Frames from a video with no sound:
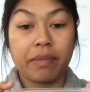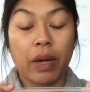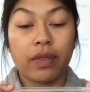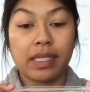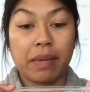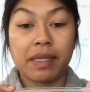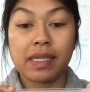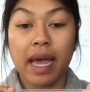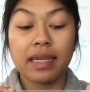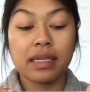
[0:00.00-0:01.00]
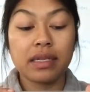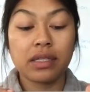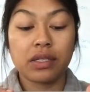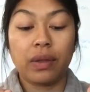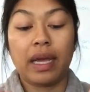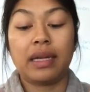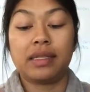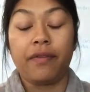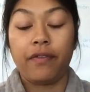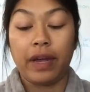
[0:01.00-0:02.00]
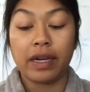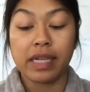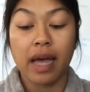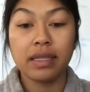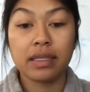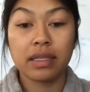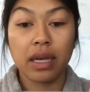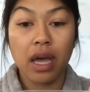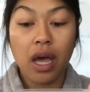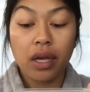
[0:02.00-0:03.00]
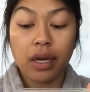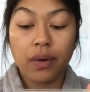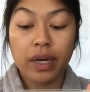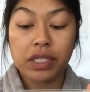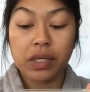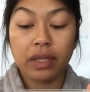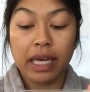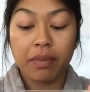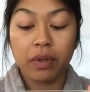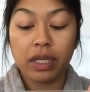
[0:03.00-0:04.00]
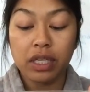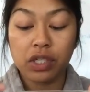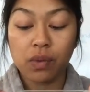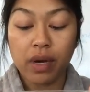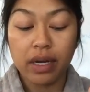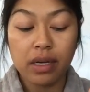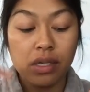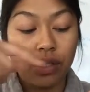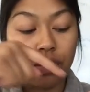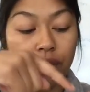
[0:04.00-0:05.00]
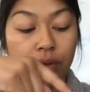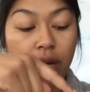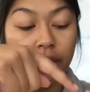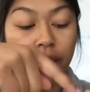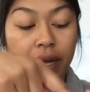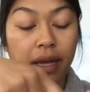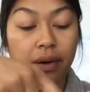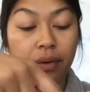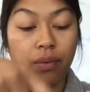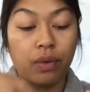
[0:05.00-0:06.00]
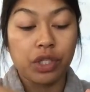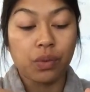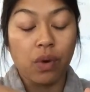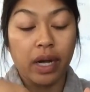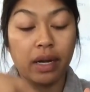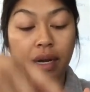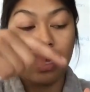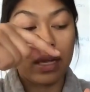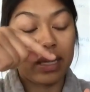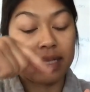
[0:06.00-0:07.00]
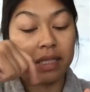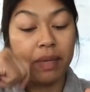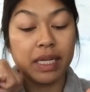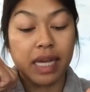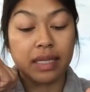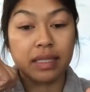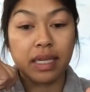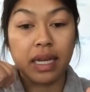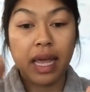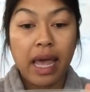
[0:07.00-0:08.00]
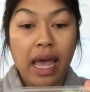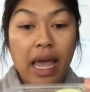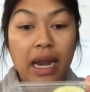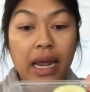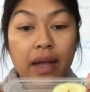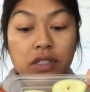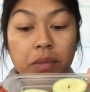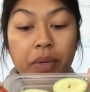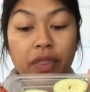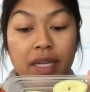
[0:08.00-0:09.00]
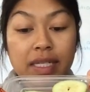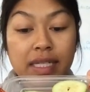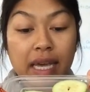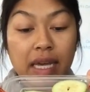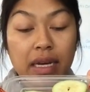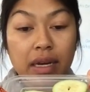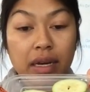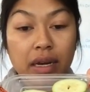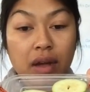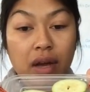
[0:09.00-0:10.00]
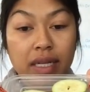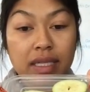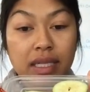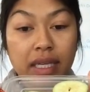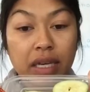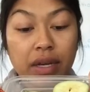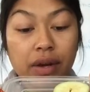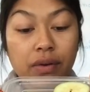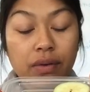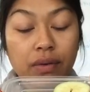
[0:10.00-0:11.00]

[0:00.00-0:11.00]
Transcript: about the same sizes so that it's a fair test. You're going to label each one so you do not forget which one is being tested. And I also put the date on a sticky note